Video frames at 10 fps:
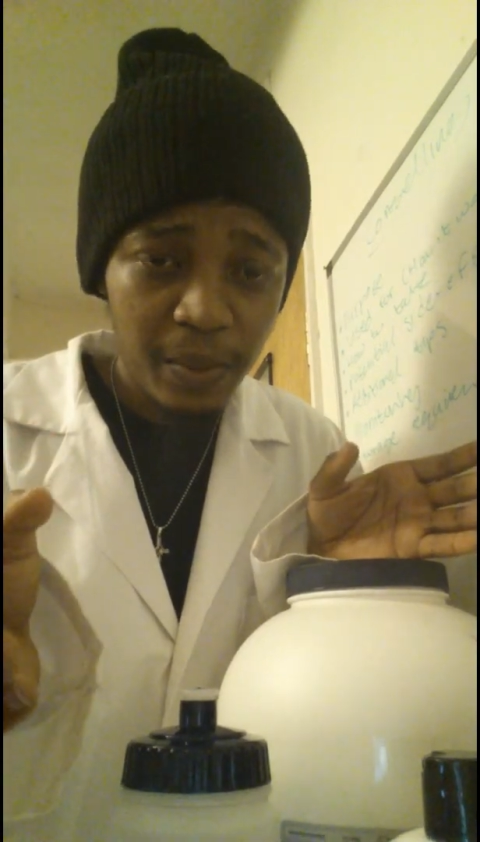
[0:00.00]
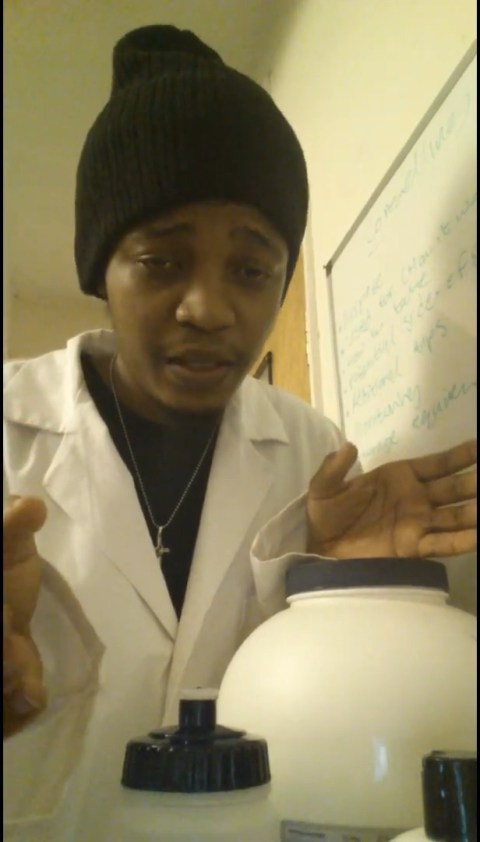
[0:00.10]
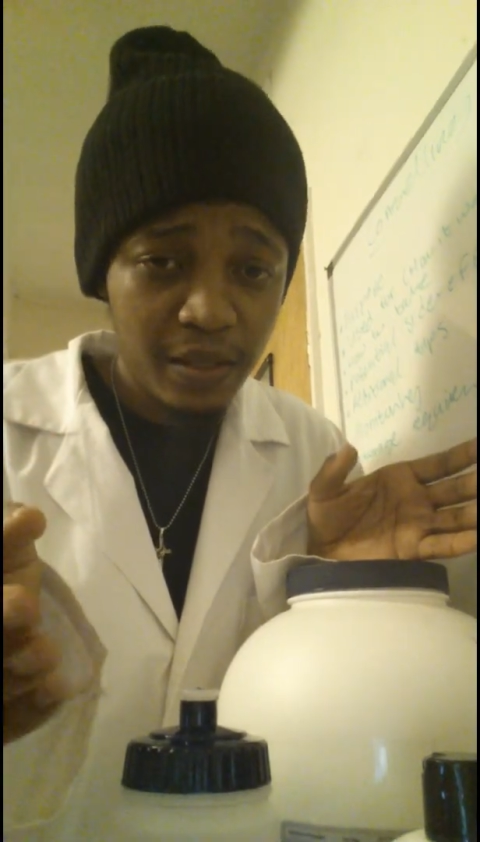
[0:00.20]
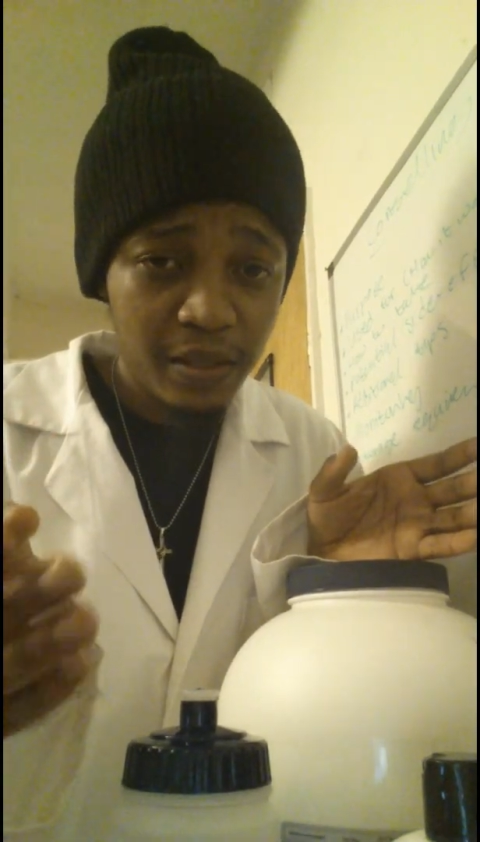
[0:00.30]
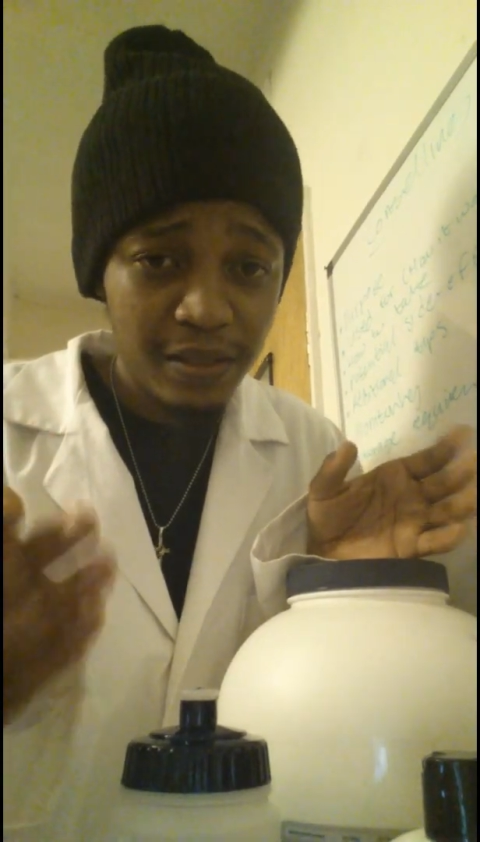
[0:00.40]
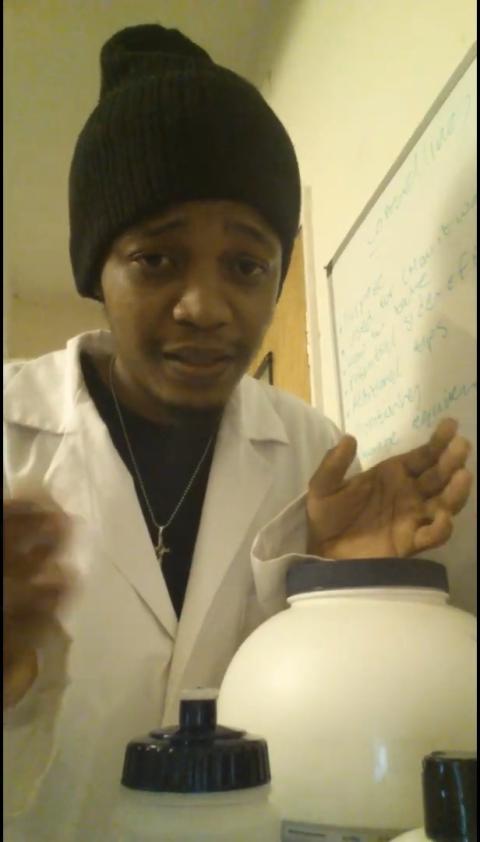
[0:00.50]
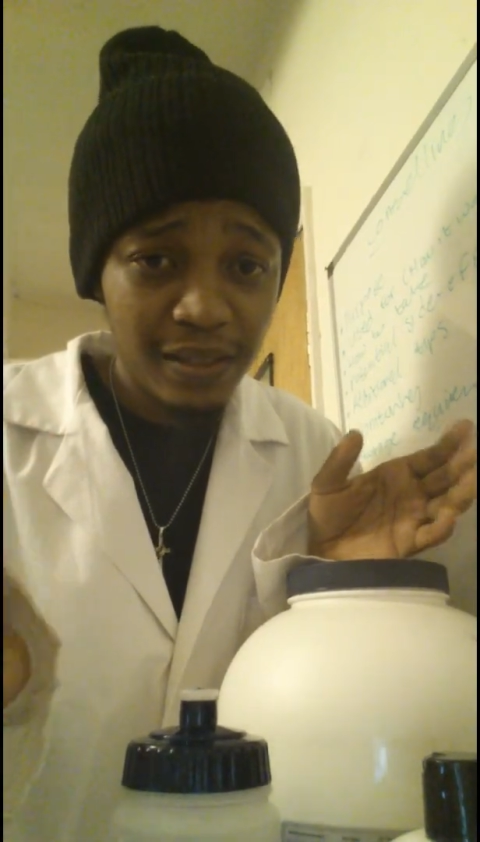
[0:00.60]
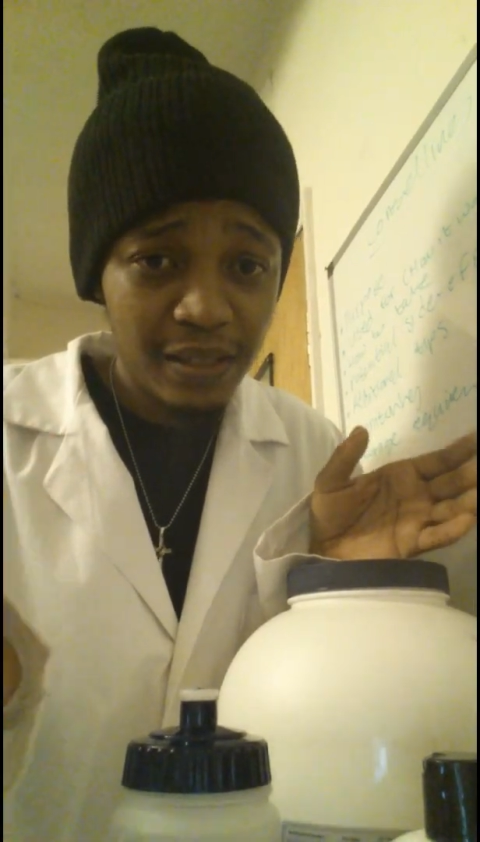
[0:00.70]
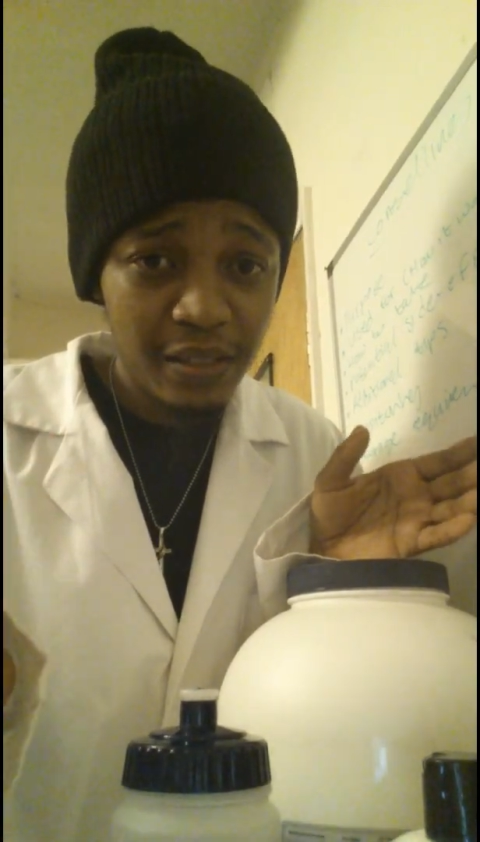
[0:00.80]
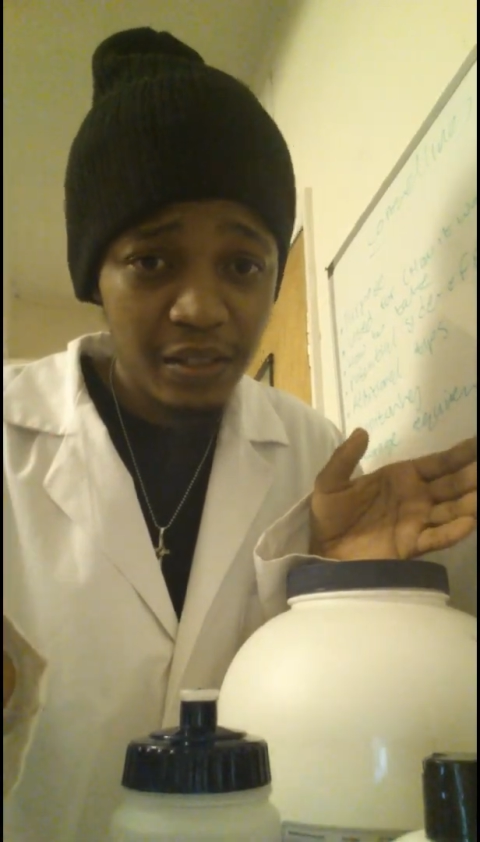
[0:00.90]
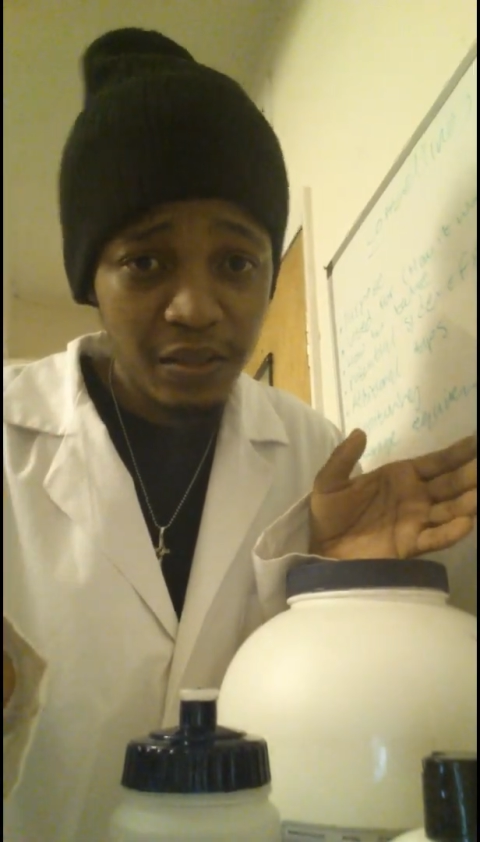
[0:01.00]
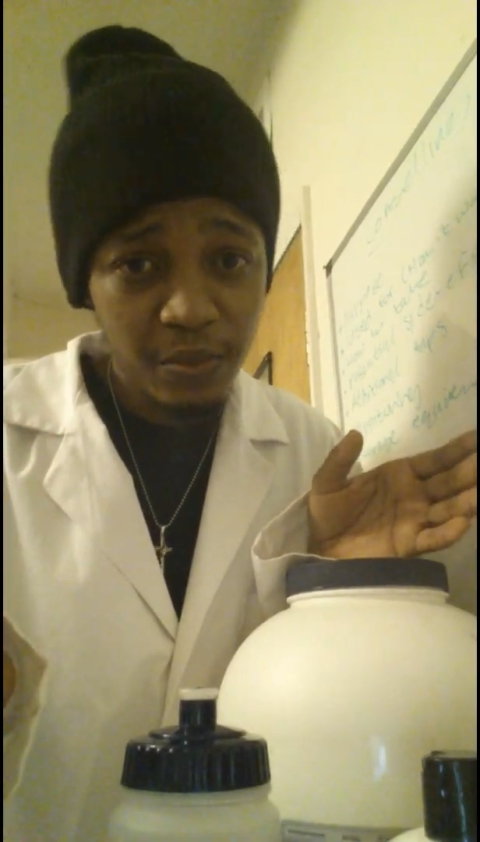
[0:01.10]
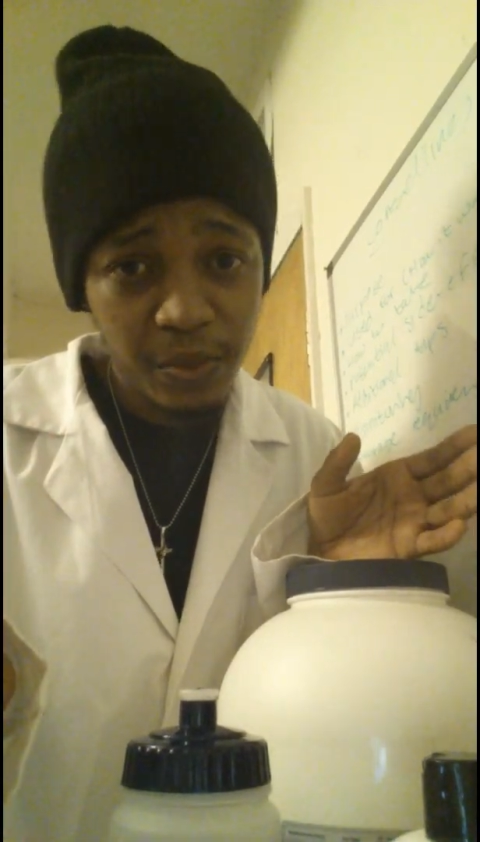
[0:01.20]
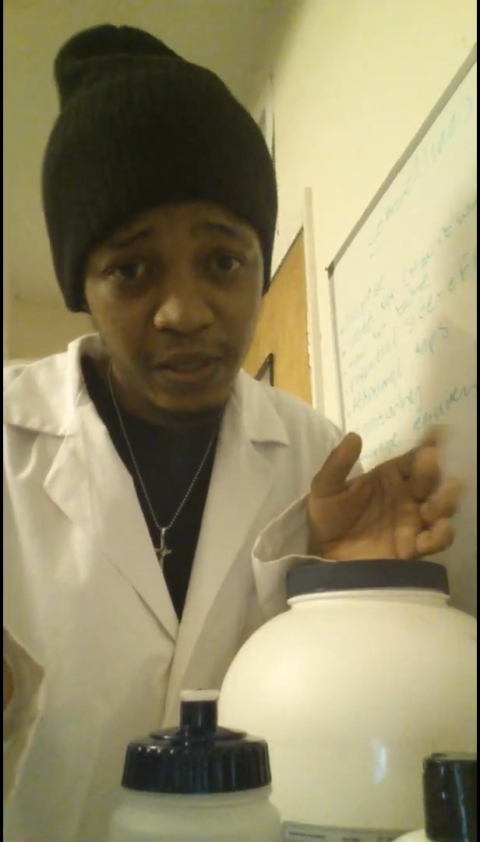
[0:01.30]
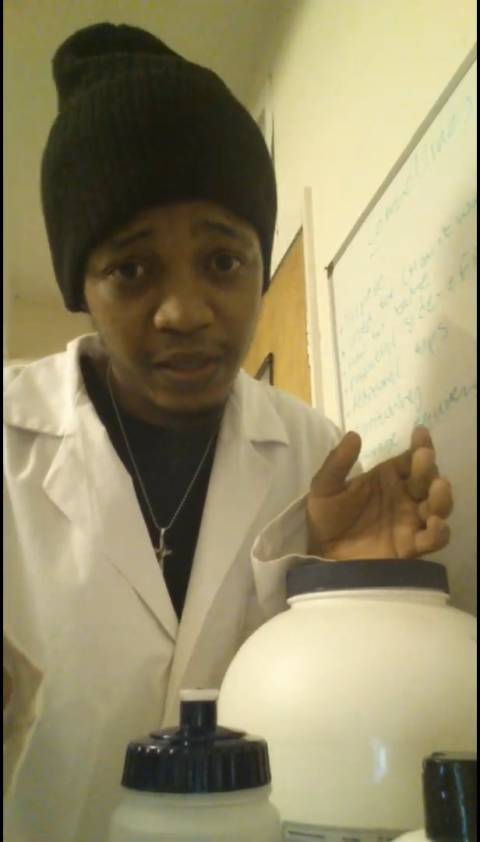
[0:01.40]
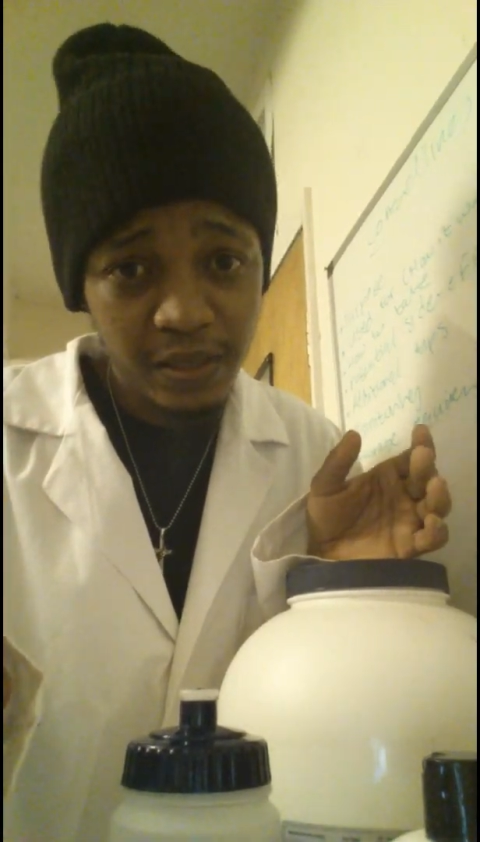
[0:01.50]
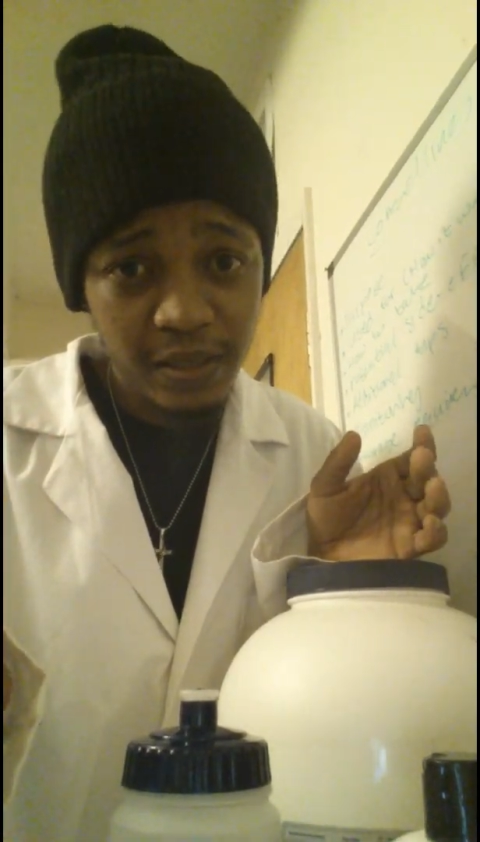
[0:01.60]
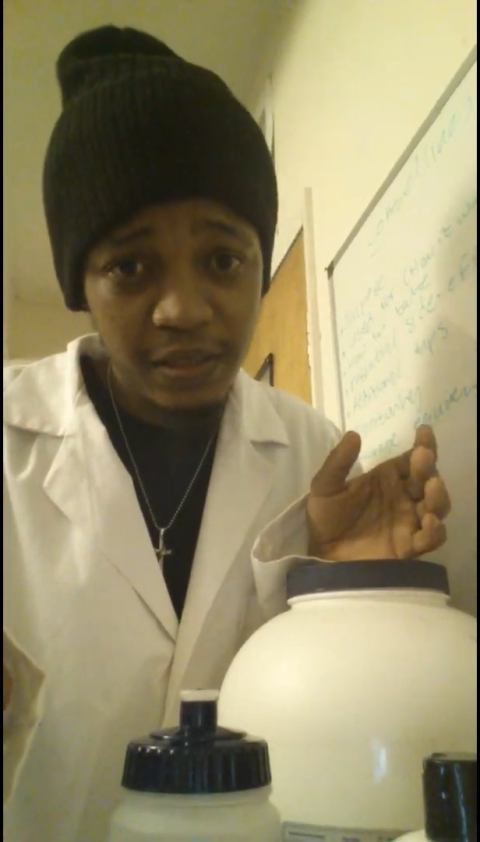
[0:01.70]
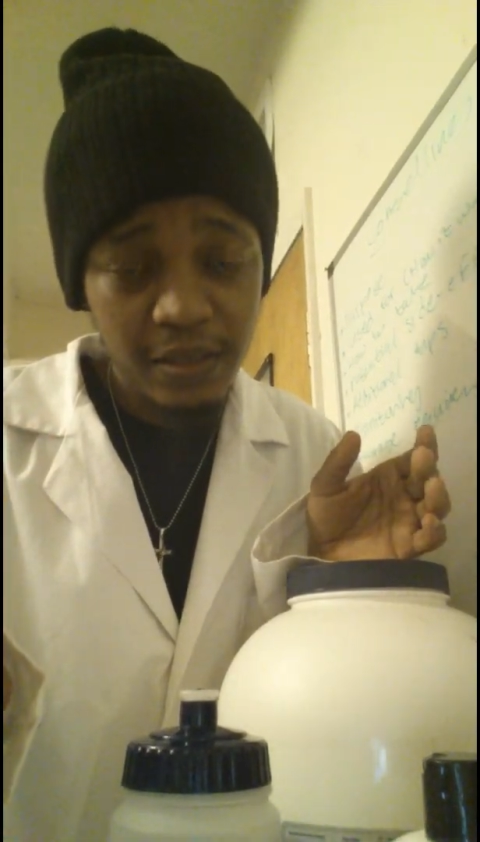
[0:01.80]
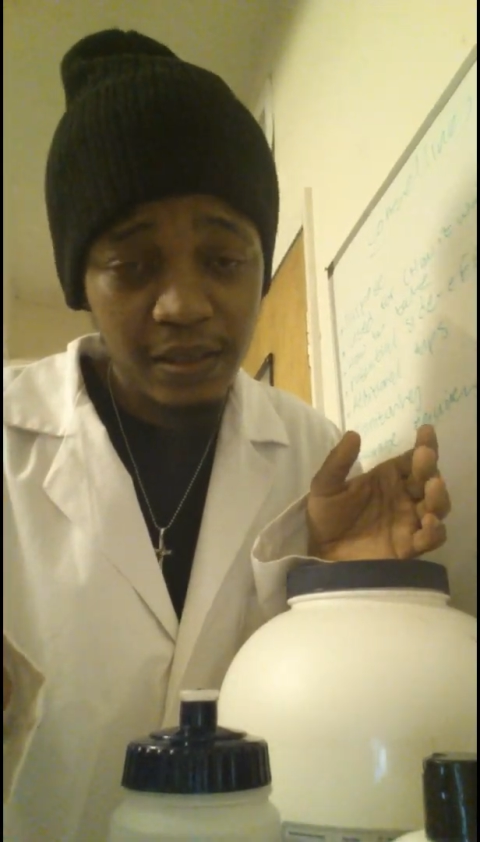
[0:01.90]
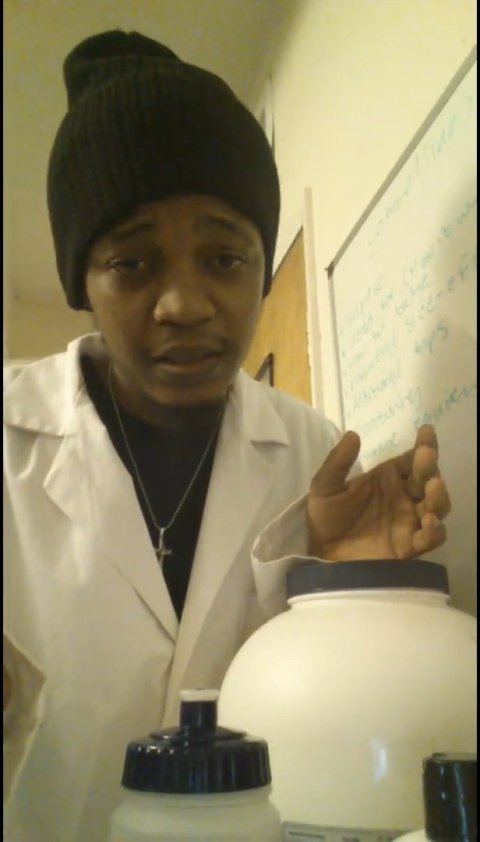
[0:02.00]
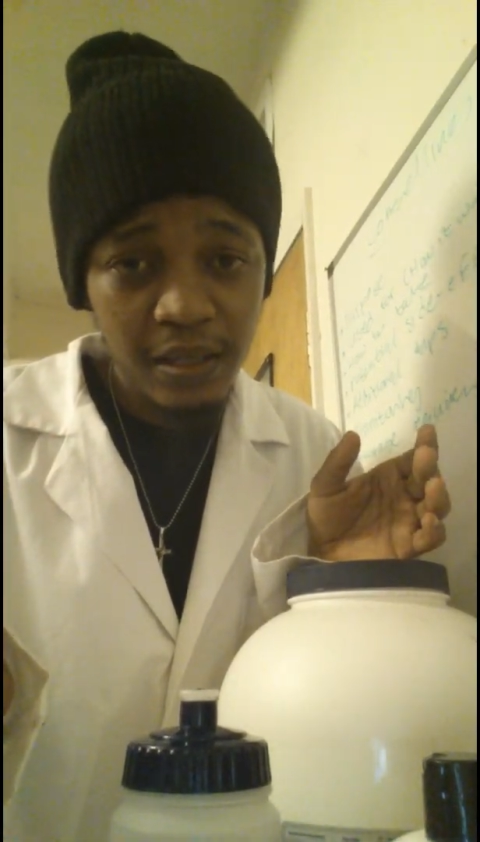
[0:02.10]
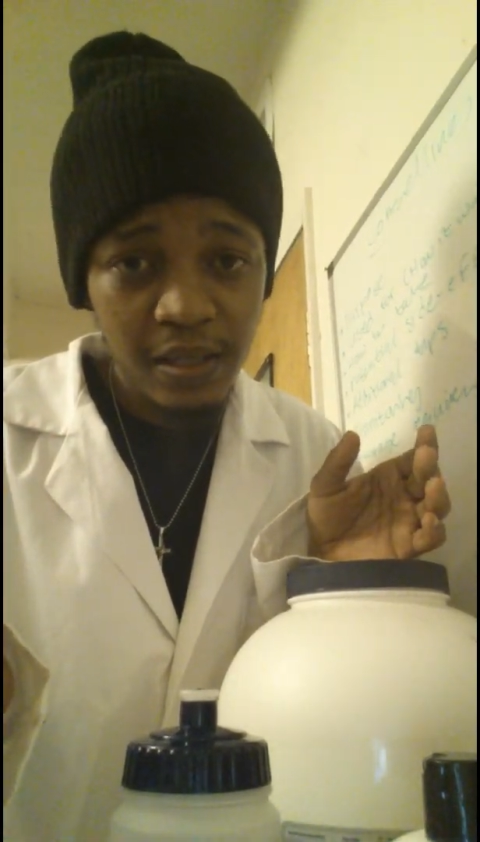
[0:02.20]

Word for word: patient is allergic to penicillin